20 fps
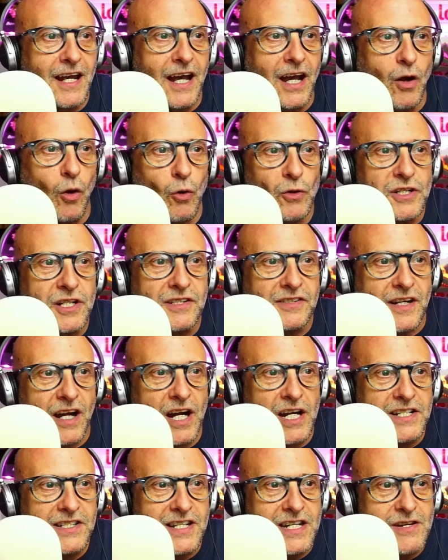Audient
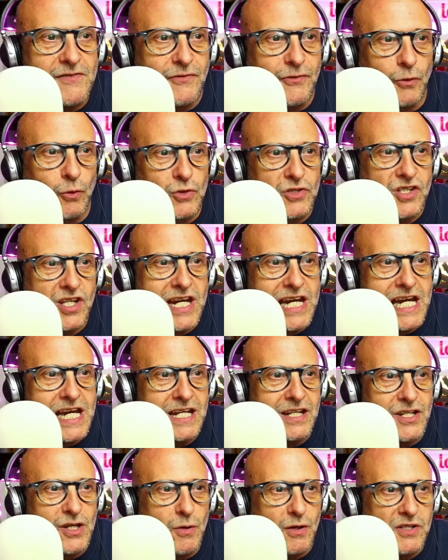
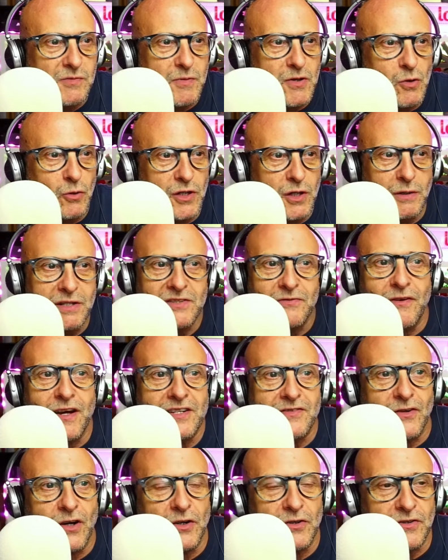ID14 USB audio interface
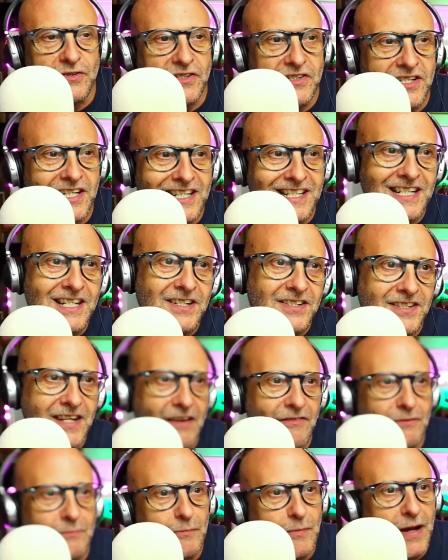for
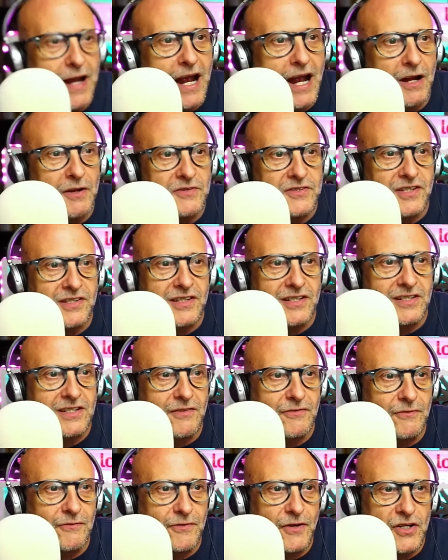£167. There's a
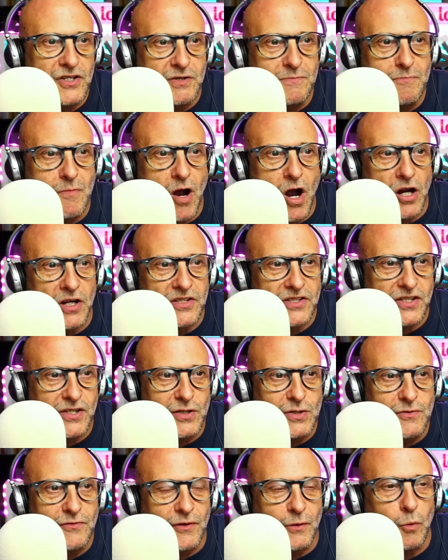different version Mark
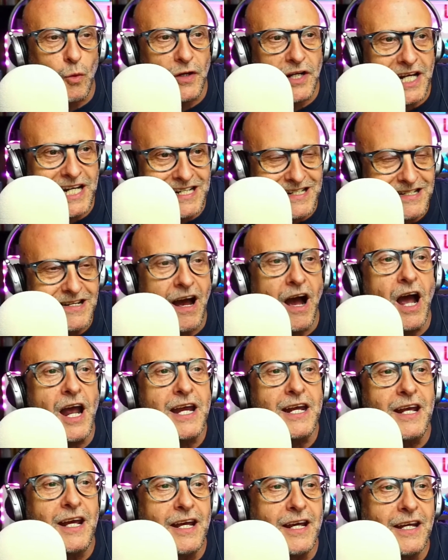II for
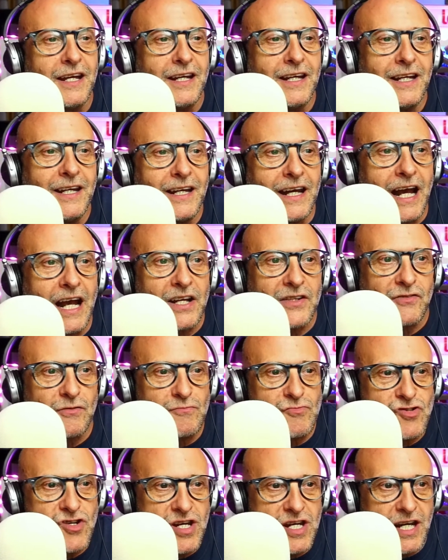£189. It's from
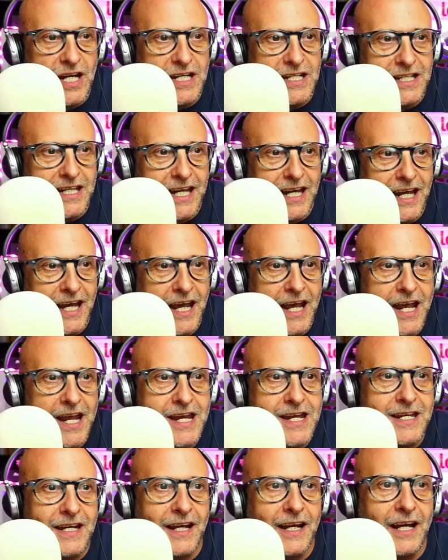
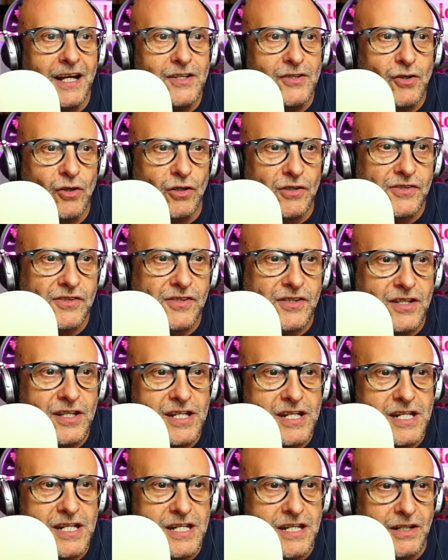GAK. You've got
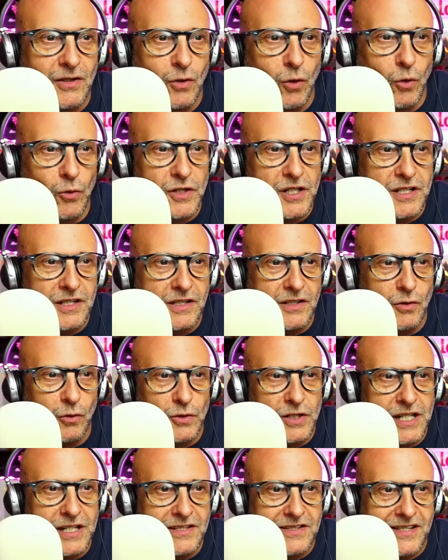the Audient
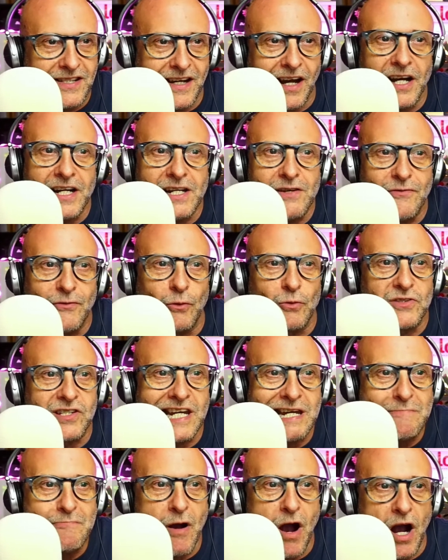
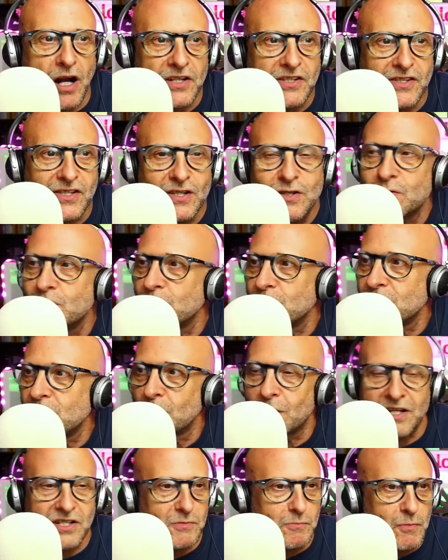ID14 Mark II
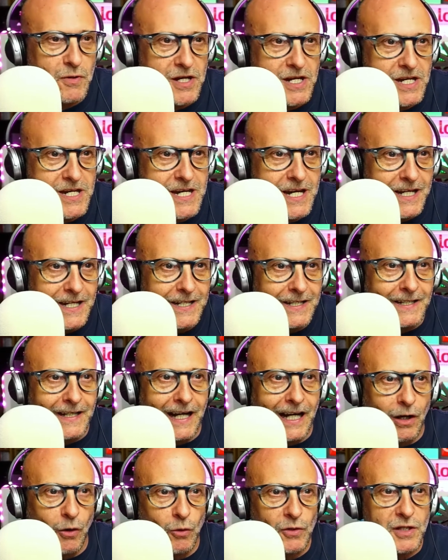USB
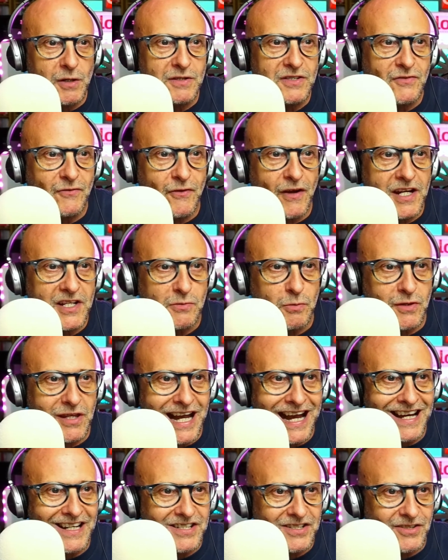audio interface with
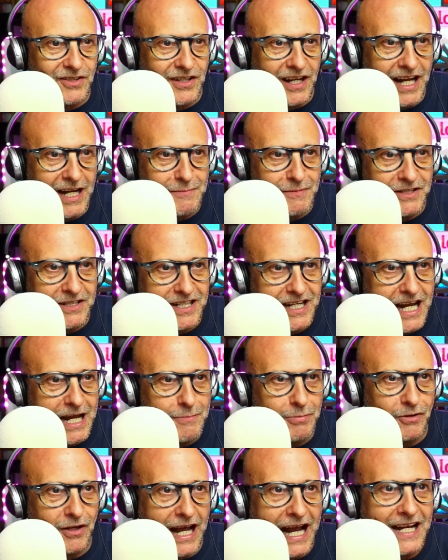Aston Element
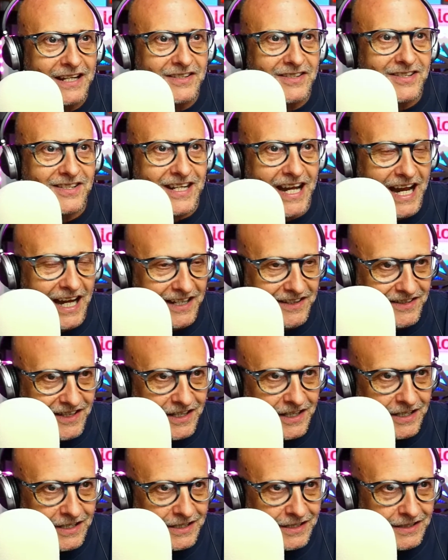cable and stand.
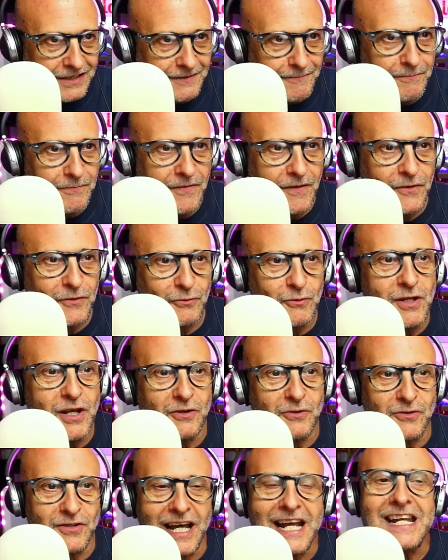
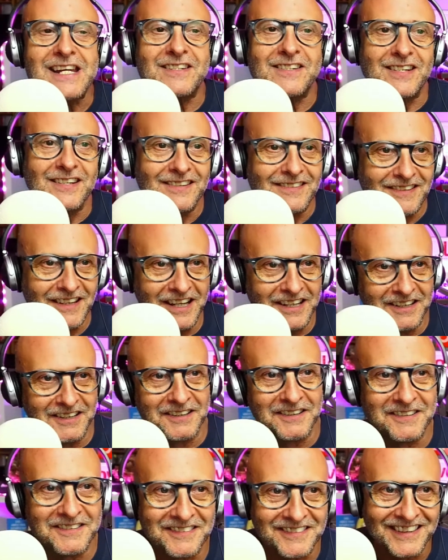308.
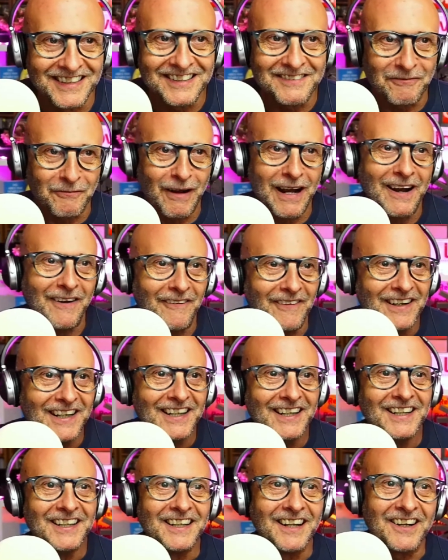Wow.
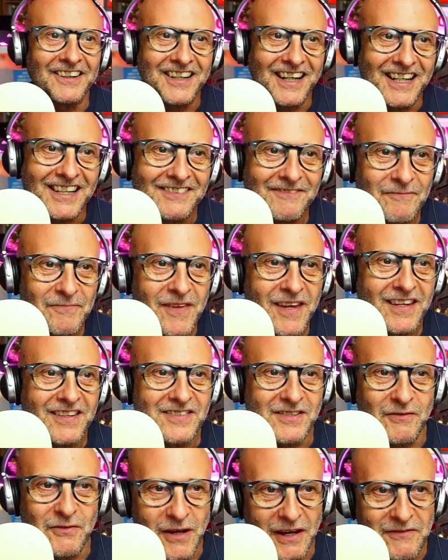Okay. So
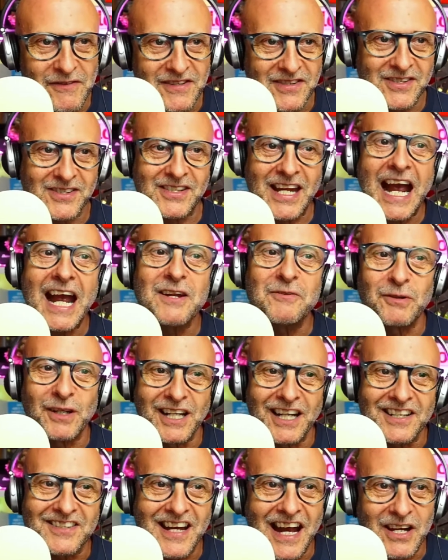if you have the stand with it,
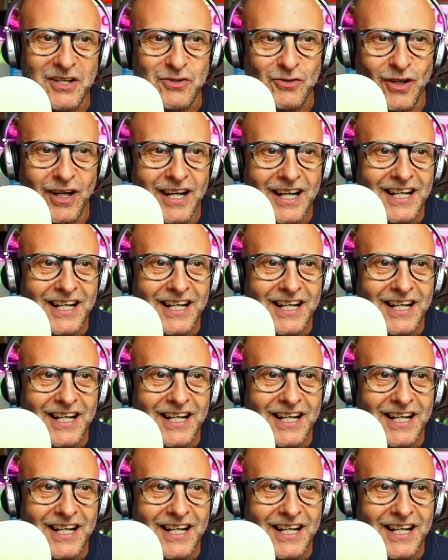it's extra.